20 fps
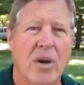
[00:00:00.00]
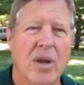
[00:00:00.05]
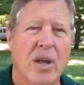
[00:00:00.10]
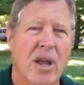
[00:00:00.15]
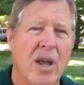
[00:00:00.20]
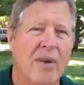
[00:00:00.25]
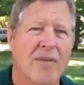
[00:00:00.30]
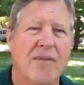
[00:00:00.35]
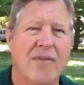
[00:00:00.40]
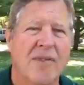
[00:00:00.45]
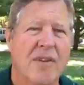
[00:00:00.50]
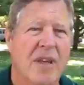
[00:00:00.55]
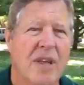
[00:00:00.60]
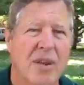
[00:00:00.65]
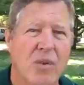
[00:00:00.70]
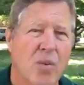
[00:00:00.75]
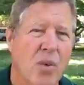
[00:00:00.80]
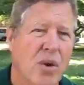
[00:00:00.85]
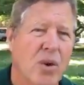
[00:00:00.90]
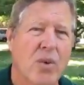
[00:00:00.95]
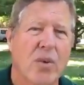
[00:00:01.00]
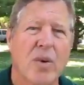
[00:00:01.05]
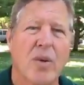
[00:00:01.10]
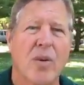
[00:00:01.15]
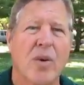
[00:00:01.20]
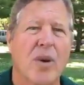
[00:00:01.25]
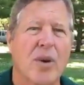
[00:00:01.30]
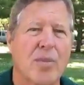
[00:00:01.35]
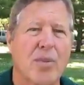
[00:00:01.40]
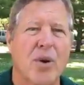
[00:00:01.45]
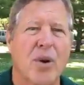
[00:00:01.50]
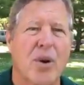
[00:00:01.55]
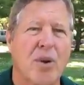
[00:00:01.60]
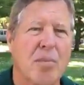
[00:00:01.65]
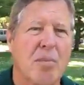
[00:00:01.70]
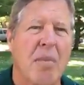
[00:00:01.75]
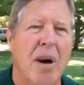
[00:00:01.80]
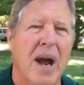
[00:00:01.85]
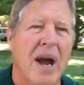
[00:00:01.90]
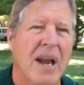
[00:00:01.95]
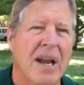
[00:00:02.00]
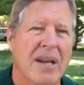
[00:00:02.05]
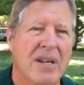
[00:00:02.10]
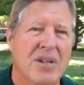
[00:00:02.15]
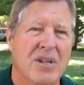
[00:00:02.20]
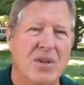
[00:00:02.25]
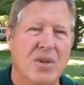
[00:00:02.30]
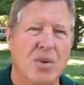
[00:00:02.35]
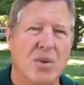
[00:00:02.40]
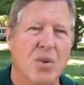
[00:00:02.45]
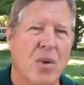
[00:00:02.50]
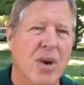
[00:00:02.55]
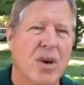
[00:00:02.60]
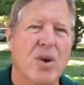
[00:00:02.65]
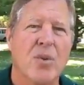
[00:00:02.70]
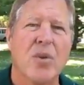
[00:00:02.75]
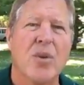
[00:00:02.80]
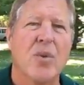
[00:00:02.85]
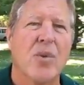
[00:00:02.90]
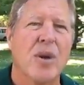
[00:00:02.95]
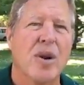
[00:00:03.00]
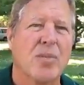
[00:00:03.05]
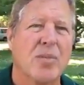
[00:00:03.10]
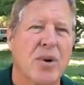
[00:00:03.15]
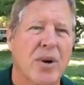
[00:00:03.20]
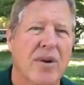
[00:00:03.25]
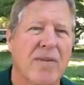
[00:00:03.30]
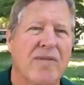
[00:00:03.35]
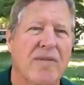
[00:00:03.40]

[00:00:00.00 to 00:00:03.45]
and feed? Where do we want to put our mind to? Where do we want to put our